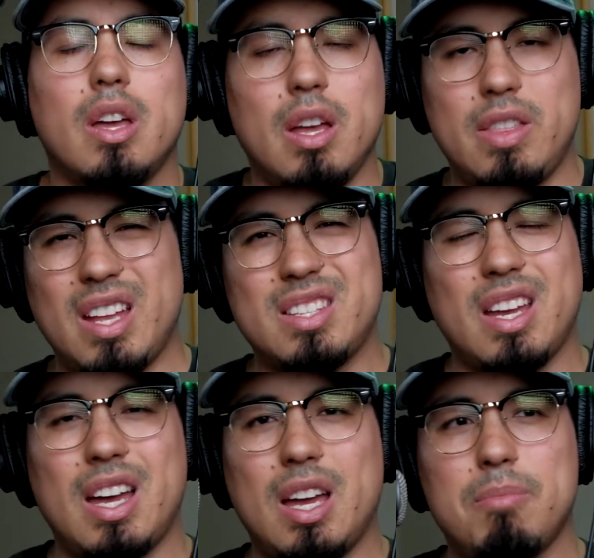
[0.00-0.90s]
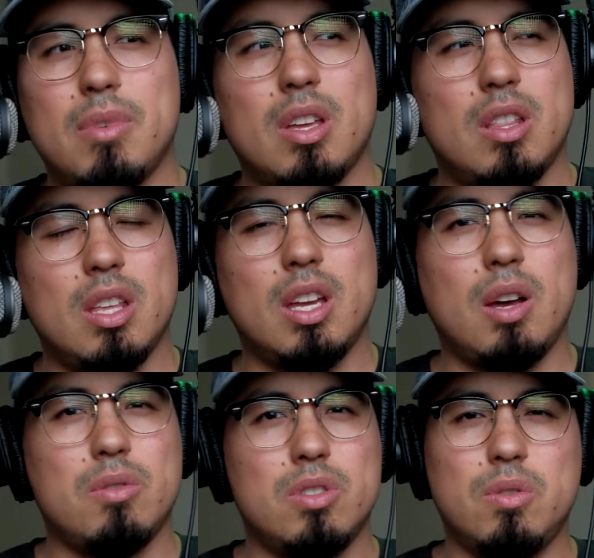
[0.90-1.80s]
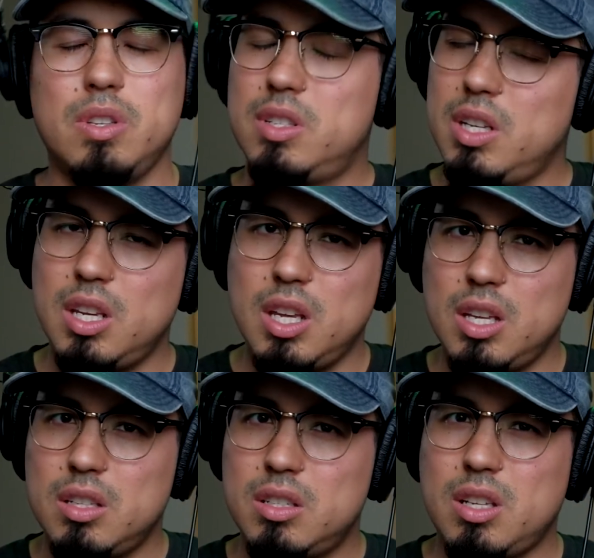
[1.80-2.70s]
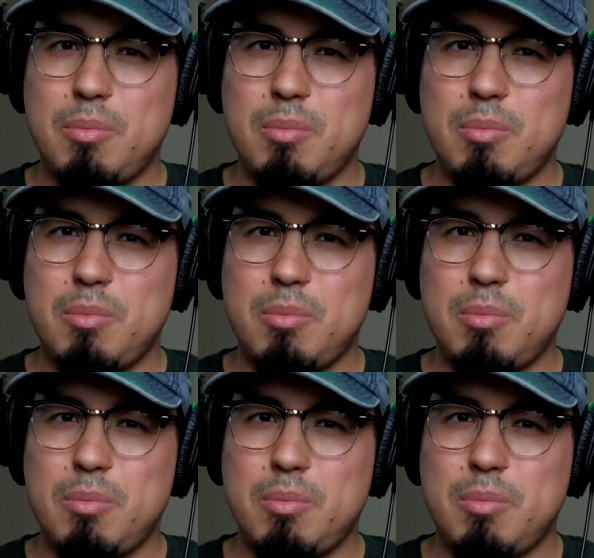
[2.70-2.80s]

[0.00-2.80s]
At that time, I think I was doing CDs.